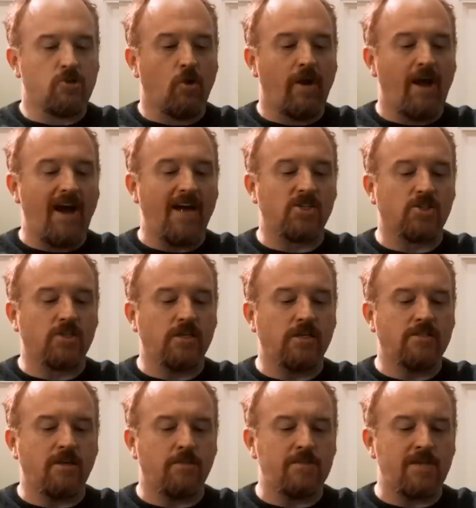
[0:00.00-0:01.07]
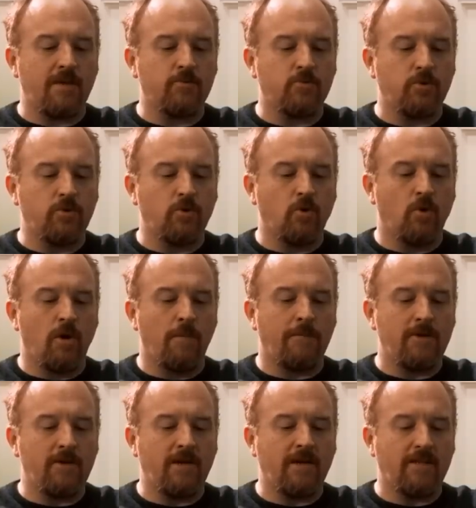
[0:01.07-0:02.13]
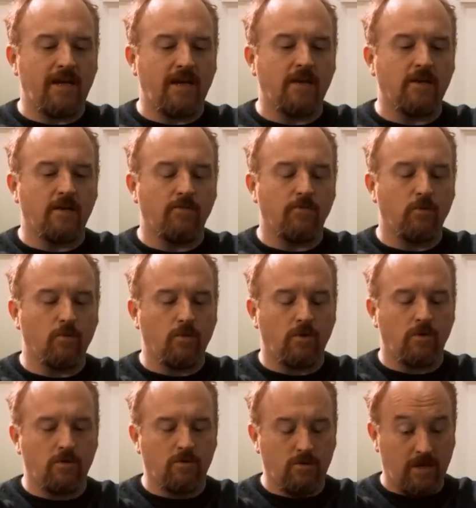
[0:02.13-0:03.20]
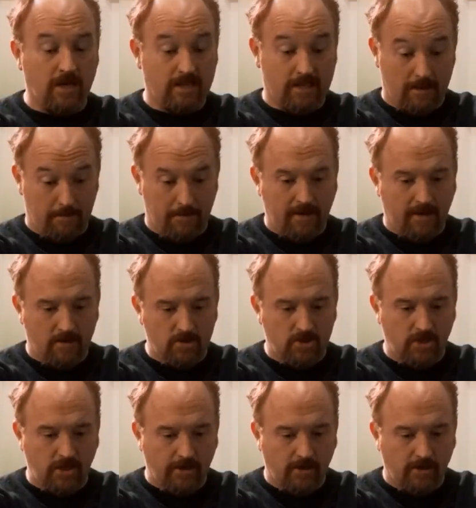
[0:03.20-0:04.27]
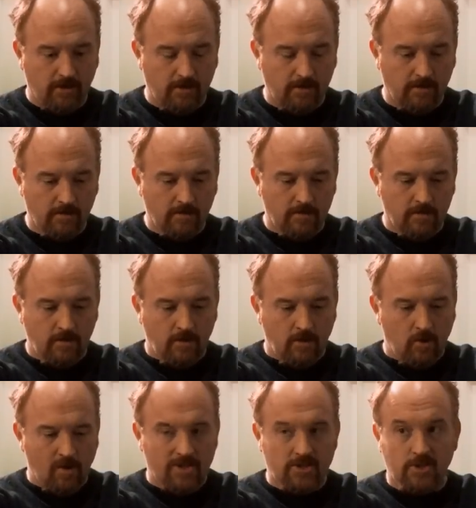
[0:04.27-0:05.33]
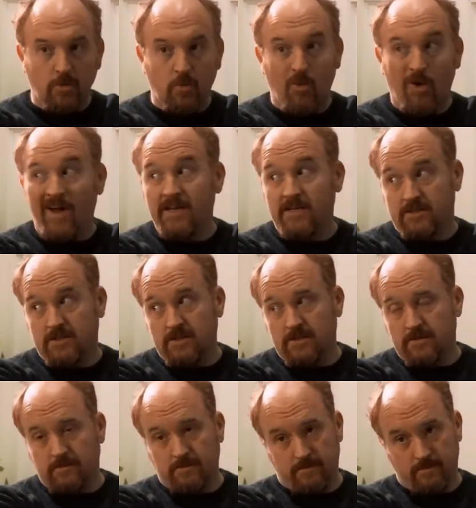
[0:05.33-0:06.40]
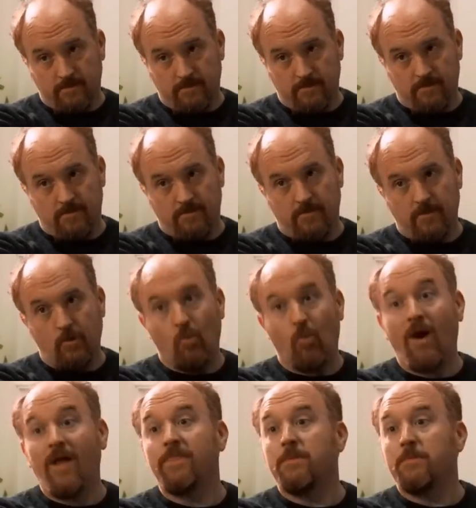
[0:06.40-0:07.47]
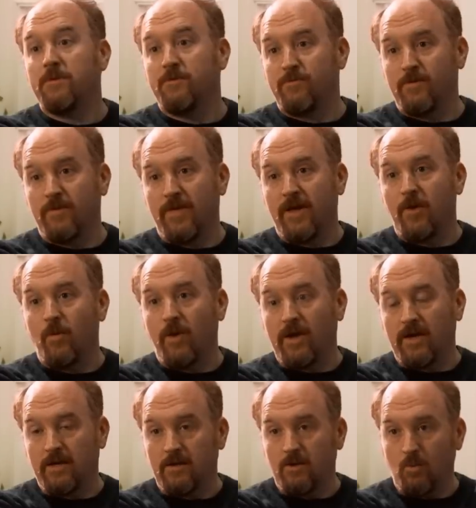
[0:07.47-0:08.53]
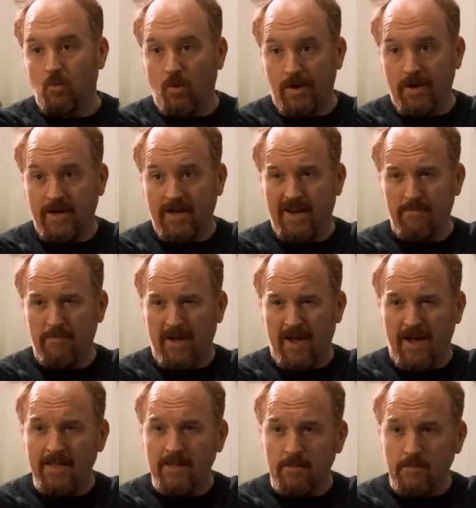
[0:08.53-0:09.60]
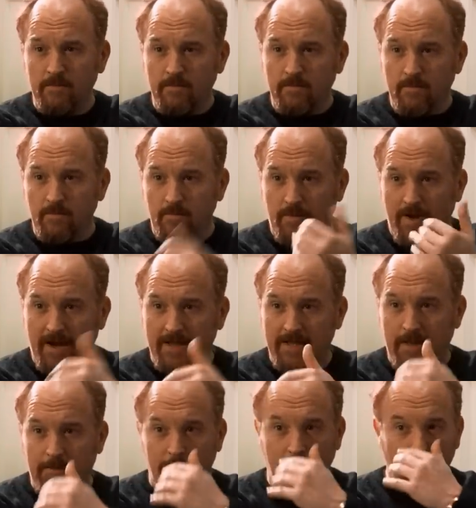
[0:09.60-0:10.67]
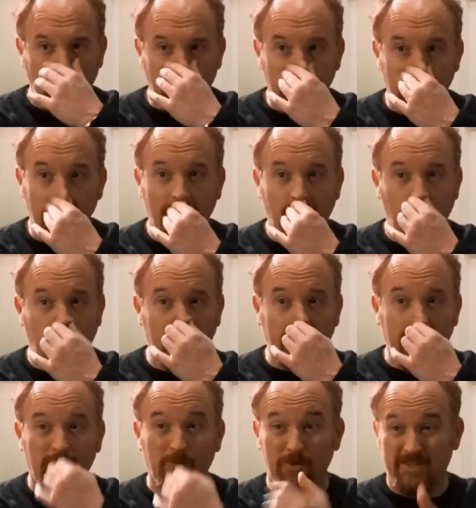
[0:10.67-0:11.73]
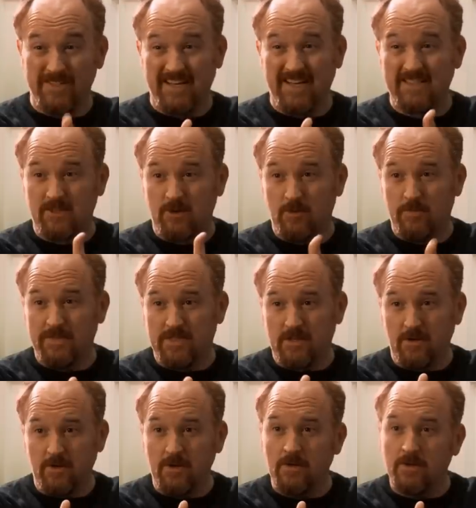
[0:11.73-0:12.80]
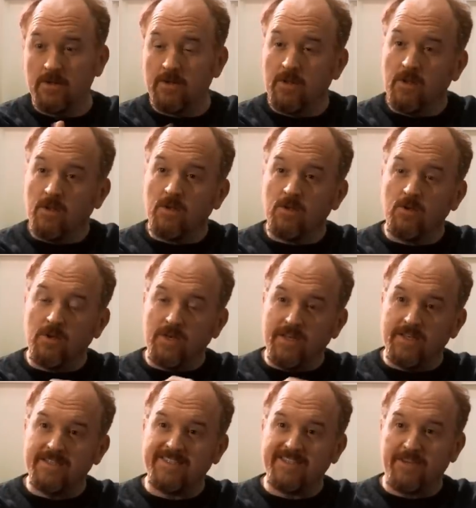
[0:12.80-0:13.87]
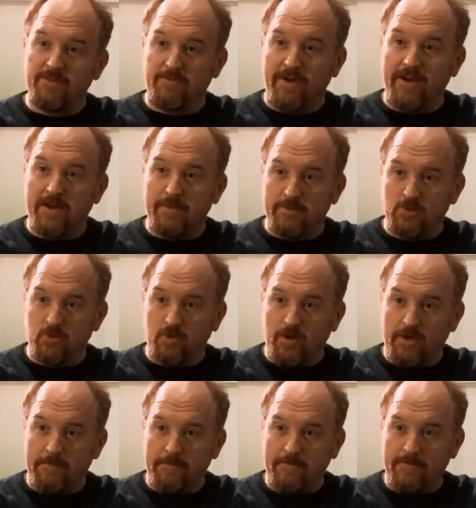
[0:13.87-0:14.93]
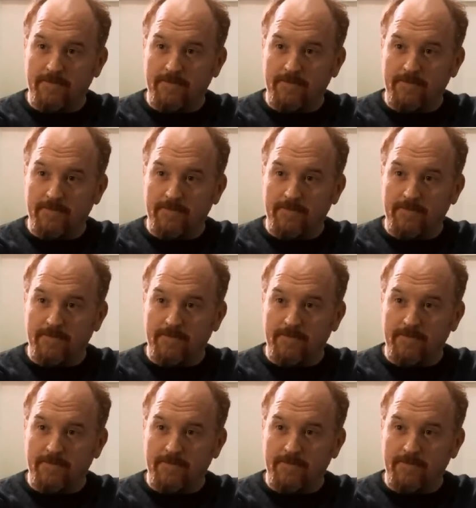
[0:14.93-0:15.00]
So it actually, sometimes when you go up and you get that, if you get that big cheer, you actually want them to feel that way. You want to get it behind them, behind the 8 ball. If you want to get a real test of your material, you need to see it fight upstream.